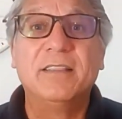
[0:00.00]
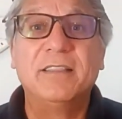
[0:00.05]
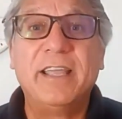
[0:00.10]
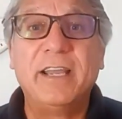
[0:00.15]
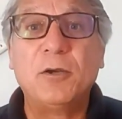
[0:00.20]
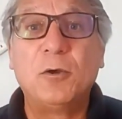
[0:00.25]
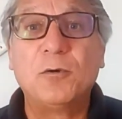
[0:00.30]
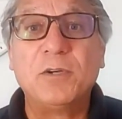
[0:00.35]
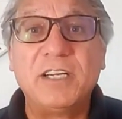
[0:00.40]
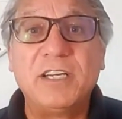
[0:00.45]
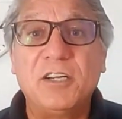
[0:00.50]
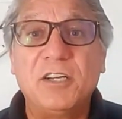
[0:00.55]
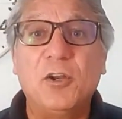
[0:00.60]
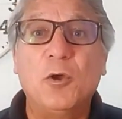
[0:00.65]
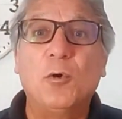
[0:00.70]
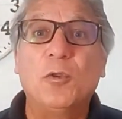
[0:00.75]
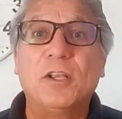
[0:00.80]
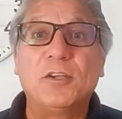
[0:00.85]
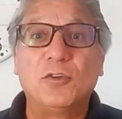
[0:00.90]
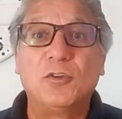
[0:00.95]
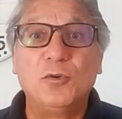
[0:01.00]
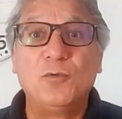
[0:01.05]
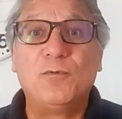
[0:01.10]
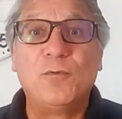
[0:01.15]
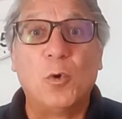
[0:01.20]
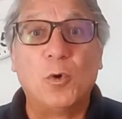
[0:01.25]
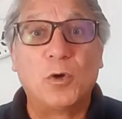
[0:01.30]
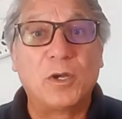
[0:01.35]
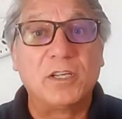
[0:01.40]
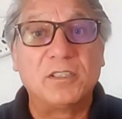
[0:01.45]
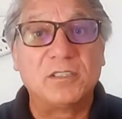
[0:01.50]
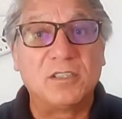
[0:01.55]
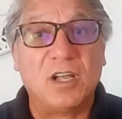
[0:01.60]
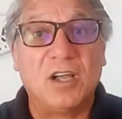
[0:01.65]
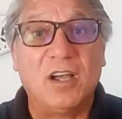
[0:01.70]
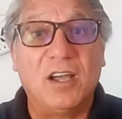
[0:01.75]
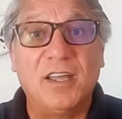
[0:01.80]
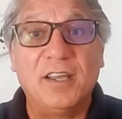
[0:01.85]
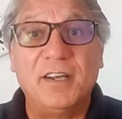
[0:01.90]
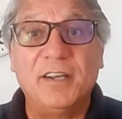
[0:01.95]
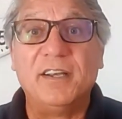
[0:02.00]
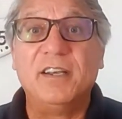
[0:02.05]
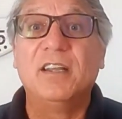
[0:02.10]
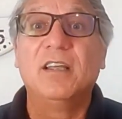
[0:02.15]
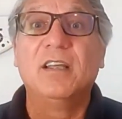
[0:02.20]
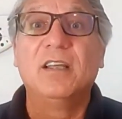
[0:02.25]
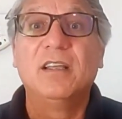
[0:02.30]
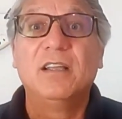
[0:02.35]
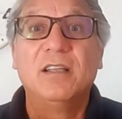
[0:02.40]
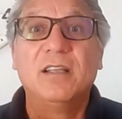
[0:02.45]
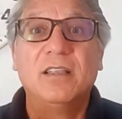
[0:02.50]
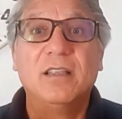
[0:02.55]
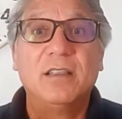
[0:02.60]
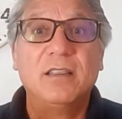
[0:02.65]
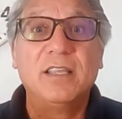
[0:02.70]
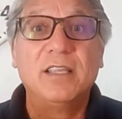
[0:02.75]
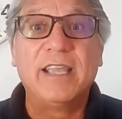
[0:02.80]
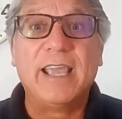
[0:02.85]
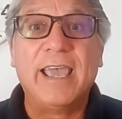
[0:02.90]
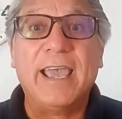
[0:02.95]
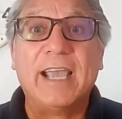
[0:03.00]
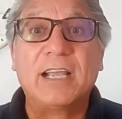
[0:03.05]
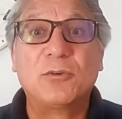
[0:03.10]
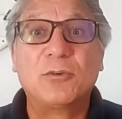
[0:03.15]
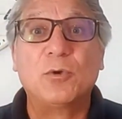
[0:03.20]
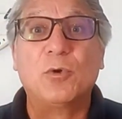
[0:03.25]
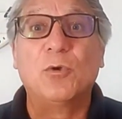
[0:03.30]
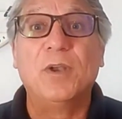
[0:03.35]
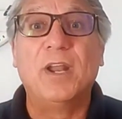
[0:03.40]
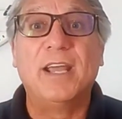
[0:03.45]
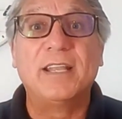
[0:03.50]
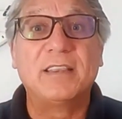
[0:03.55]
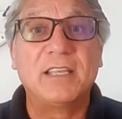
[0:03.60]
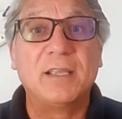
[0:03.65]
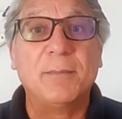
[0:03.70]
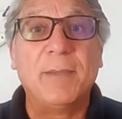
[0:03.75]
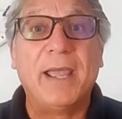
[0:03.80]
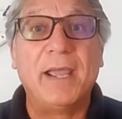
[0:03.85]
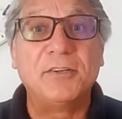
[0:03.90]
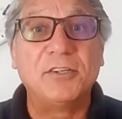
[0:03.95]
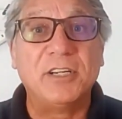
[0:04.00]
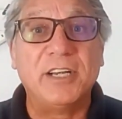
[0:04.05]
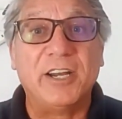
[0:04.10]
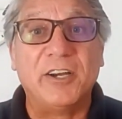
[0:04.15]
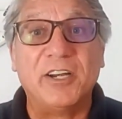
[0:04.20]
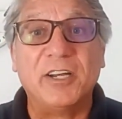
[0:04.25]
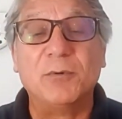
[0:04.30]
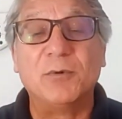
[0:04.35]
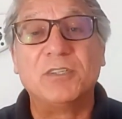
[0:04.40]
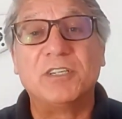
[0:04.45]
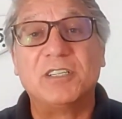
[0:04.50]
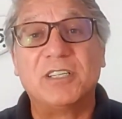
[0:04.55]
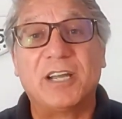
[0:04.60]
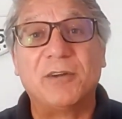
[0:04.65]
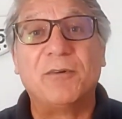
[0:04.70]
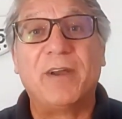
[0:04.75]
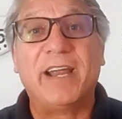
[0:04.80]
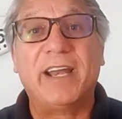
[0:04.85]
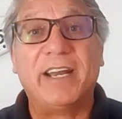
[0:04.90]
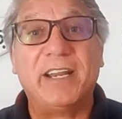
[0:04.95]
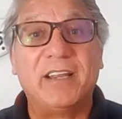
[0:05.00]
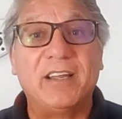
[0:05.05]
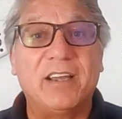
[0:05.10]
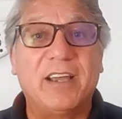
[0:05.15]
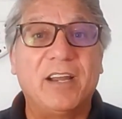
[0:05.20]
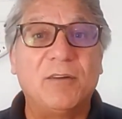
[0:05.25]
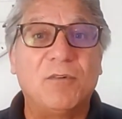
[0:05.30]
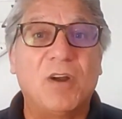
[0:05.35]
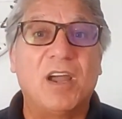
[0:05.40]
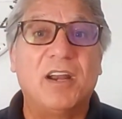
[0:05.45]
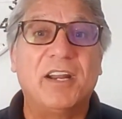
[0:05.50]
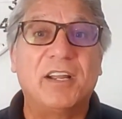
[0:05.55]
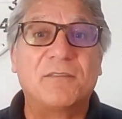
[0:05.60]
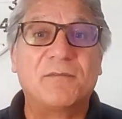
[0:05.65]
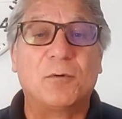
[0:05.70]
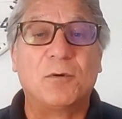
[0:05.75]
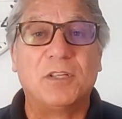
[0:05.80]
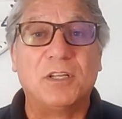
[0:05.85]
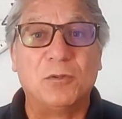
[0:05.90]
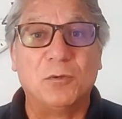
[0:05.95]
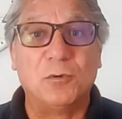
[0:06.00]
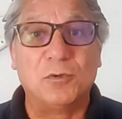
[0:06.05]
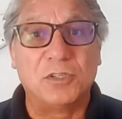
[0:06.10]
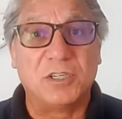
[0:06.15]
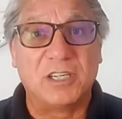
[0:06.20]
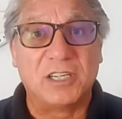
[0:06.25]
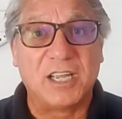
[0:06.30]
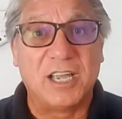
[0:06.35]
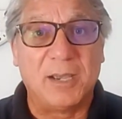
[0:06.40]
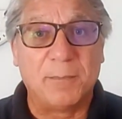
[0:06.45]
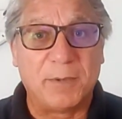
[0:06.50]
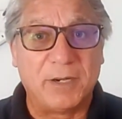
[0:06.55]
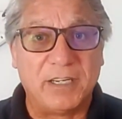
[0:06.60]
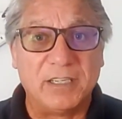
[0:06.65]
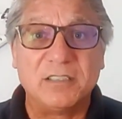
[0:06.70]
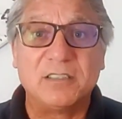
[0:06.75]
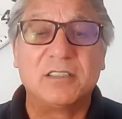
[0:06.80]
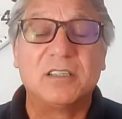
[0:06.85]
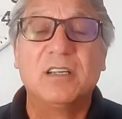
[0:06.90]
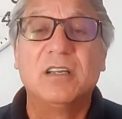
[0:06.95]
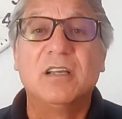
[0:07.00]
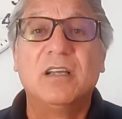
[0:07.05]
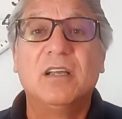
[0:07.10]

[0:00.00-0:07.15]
They don't need to know that you focus on the actual, not the imaginary, which is ironic for the illusion of competence.